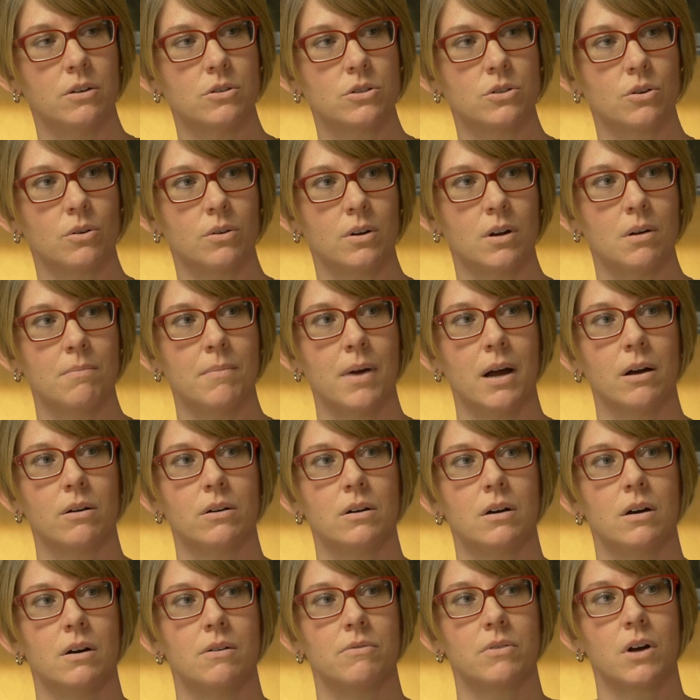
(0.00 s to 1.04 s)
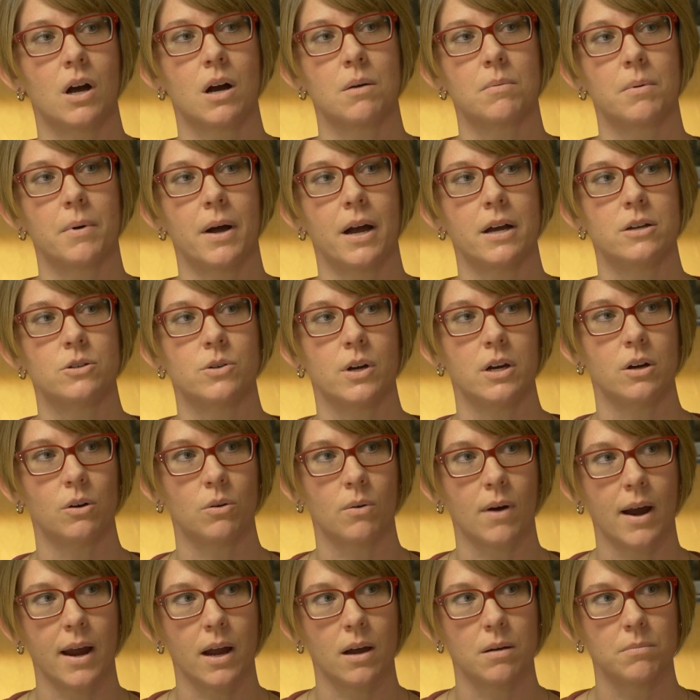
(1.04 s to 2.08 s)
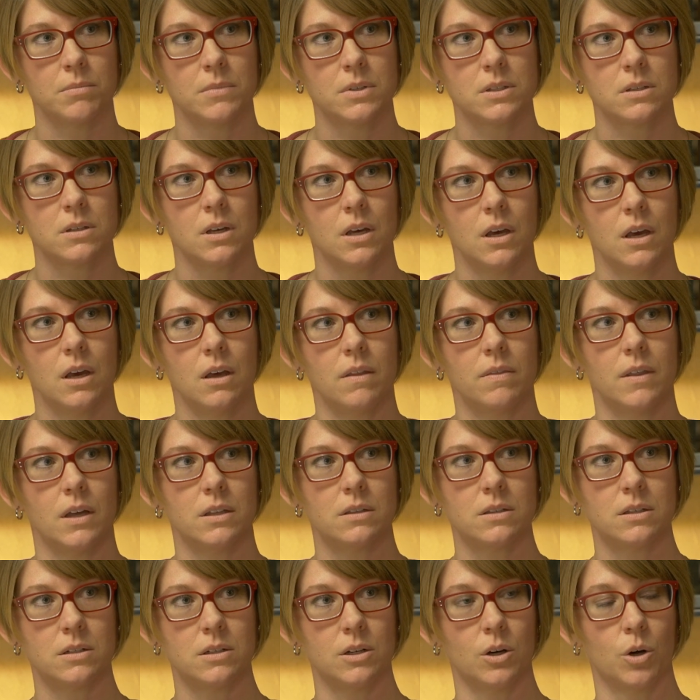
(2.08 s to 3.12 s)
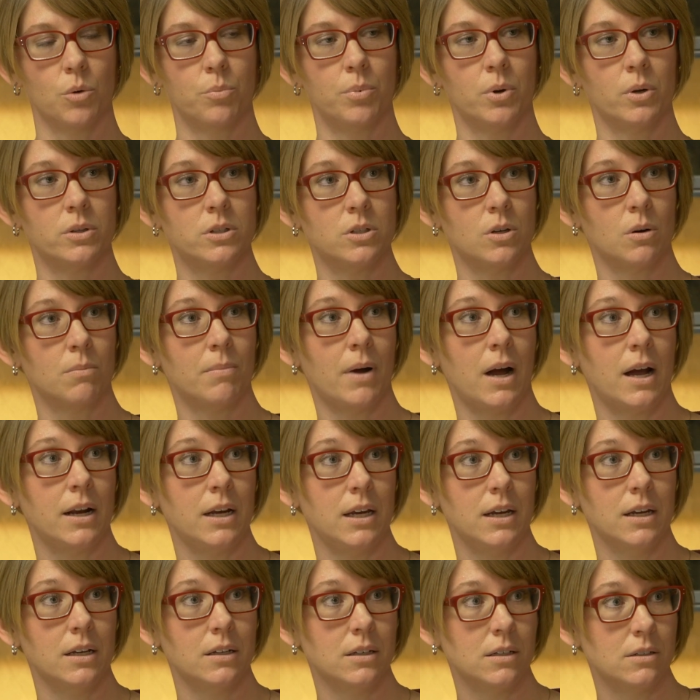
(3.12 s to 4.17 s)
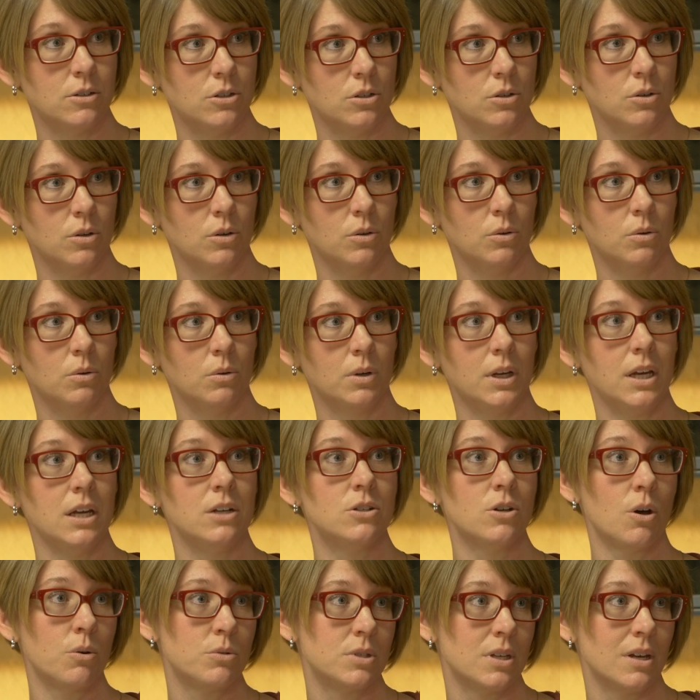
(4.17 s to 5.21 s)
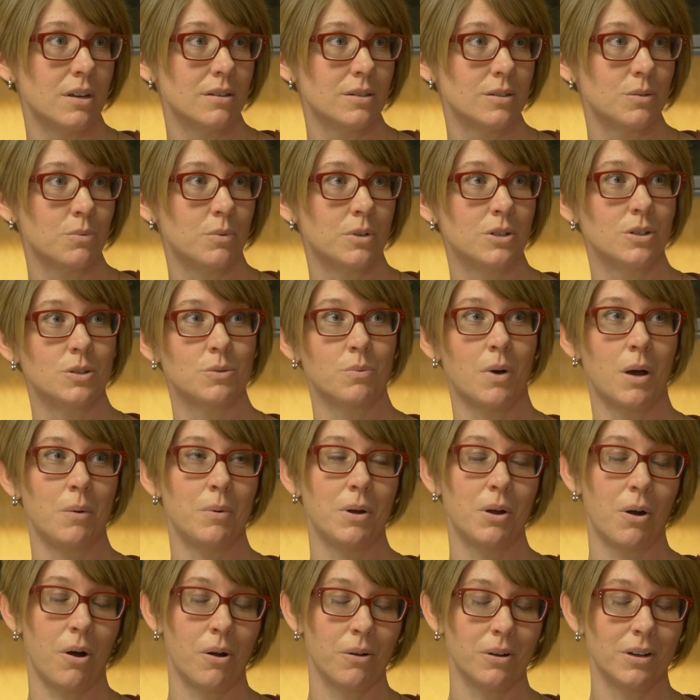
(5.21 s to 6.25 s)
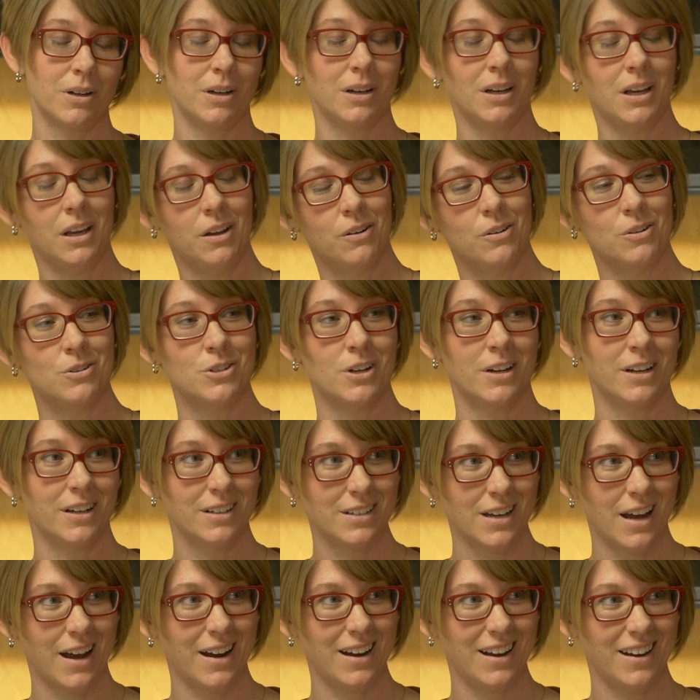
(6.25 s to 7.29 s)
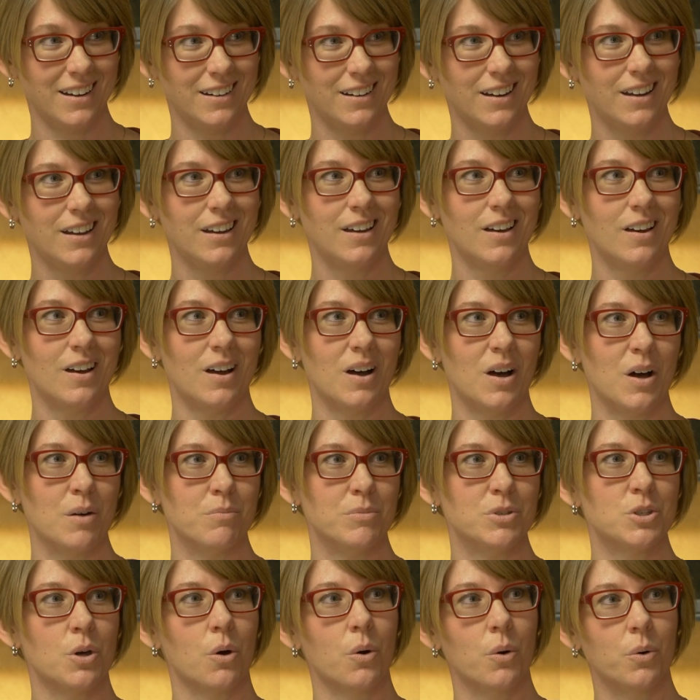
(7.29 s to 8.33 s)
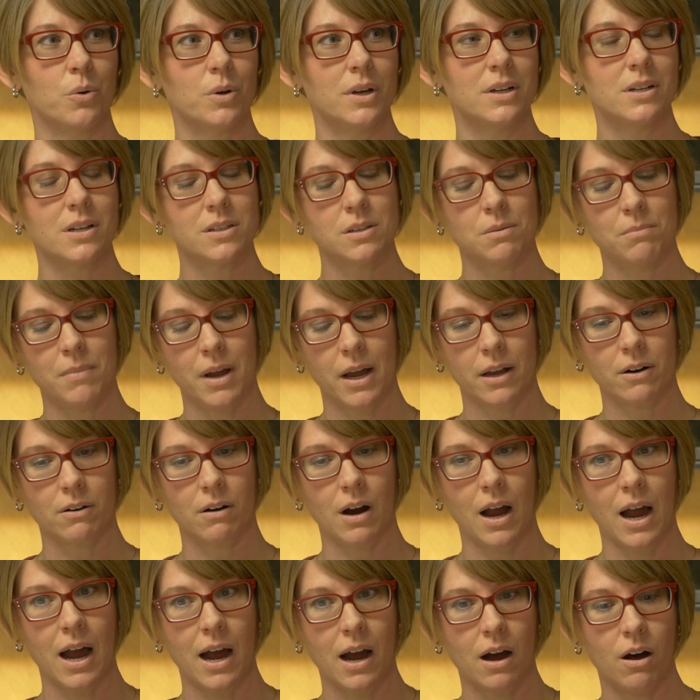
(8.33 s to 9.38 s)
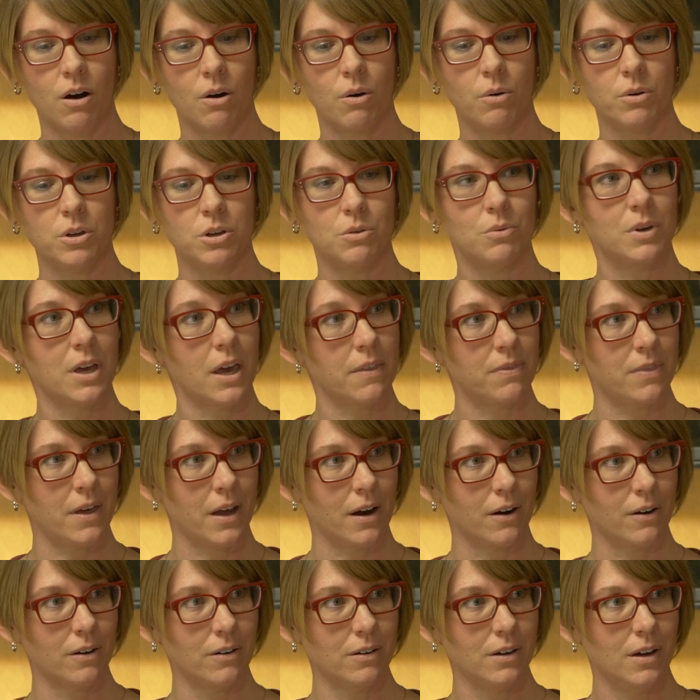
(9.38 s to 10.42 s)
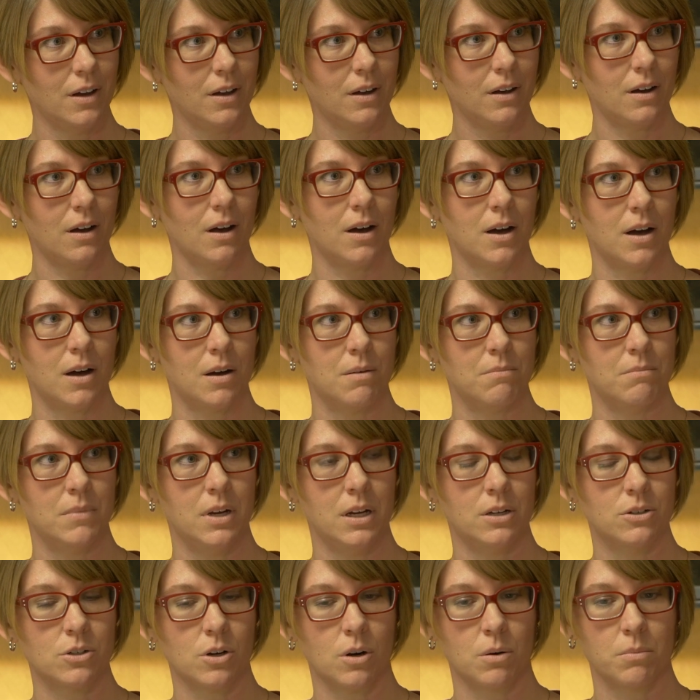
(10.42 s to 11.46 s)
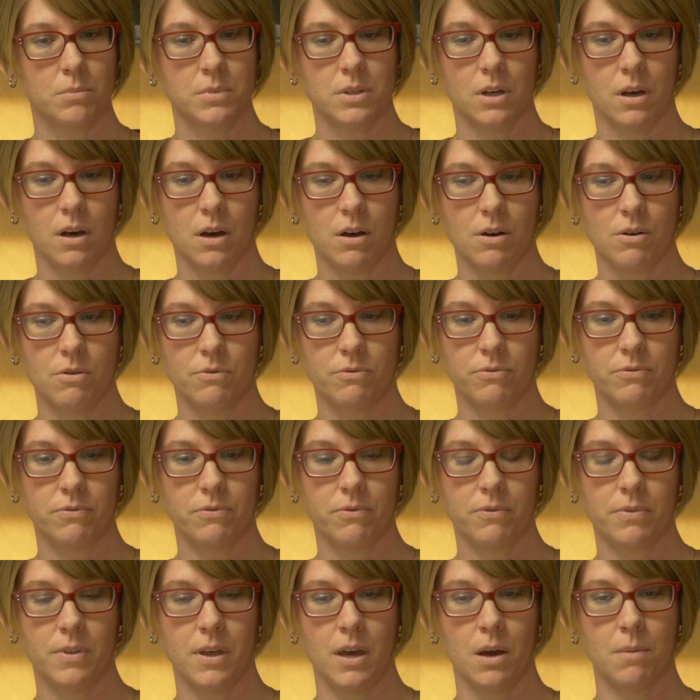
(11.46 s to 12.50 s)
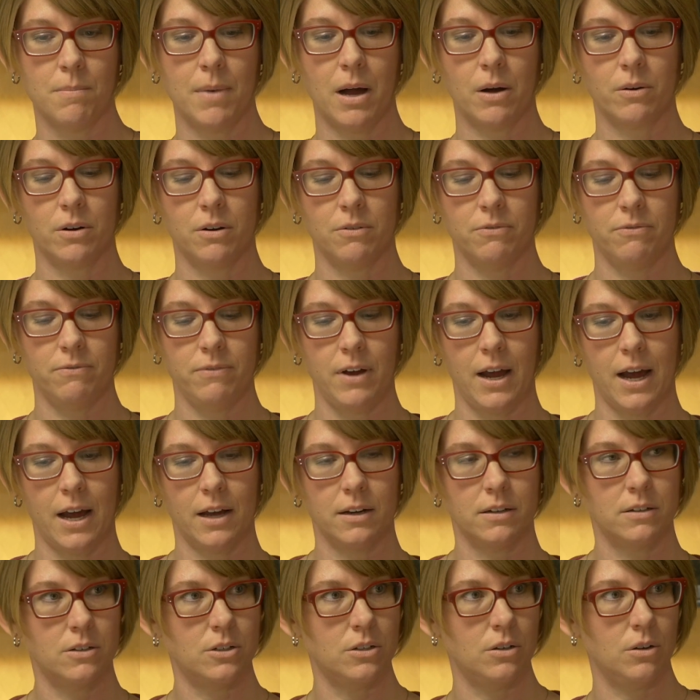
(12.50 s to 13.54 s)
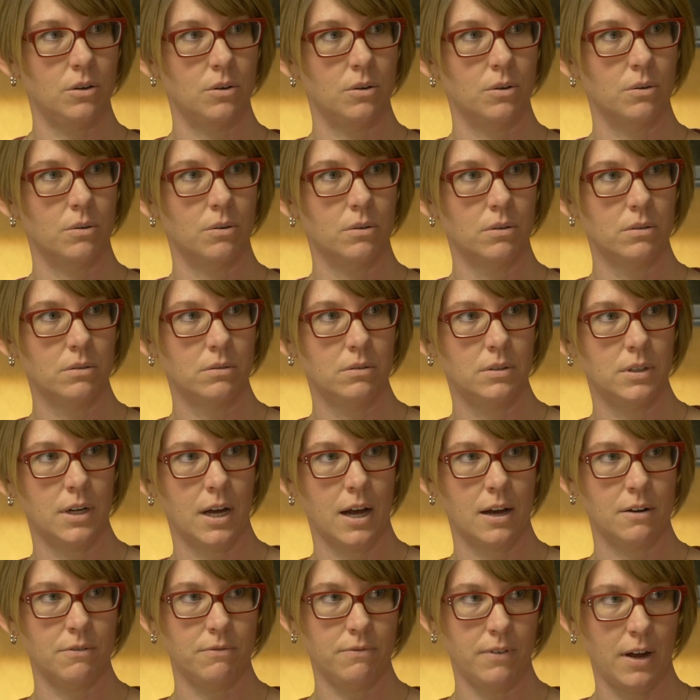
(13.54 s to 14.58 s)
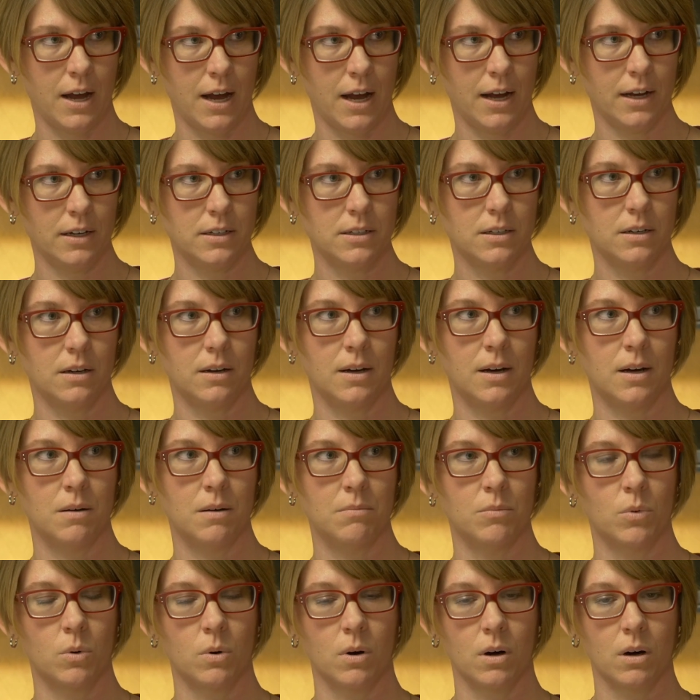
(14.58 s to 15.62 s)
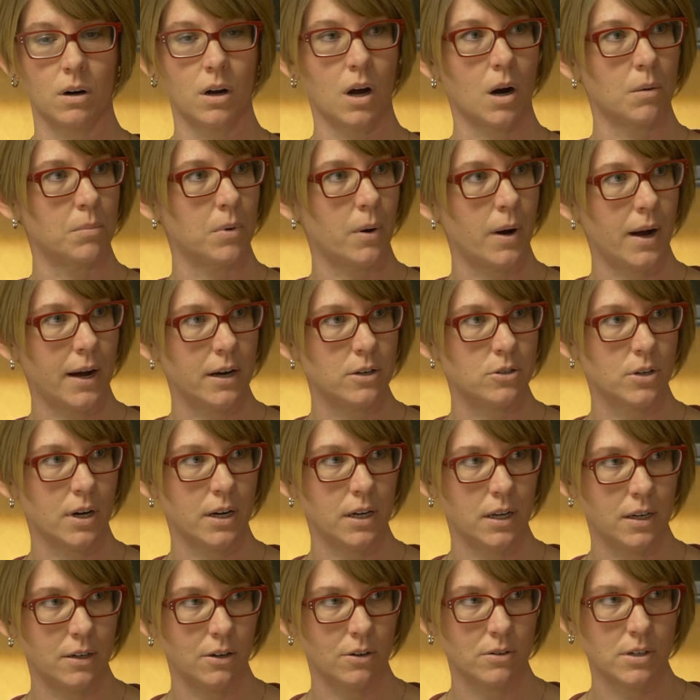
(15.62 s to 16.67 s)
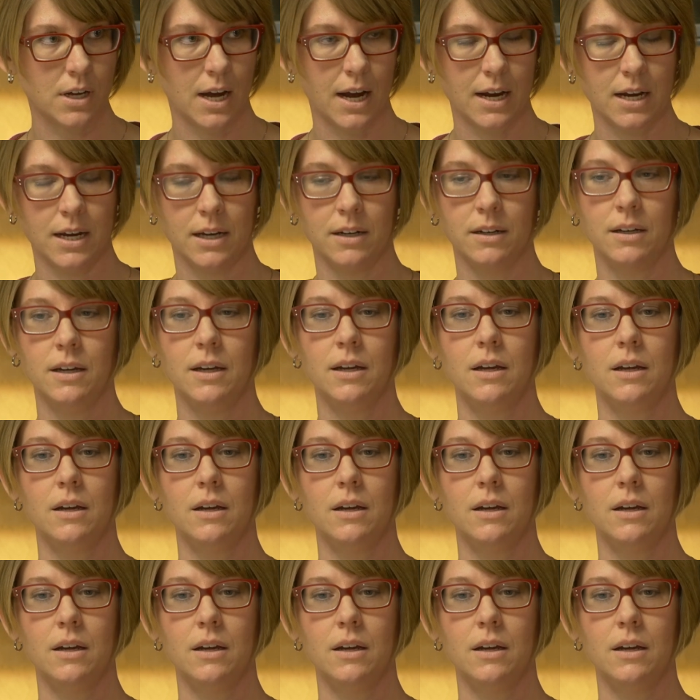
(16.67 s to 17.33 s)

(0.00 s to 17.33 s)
a certain amount of carbohydrate grams that still puts your body into ketosis, which is why we call it a ketogenic diet. So it doesn't matter how you get there in terms of the amount of fat to non-fat or carbohydrate in your diet.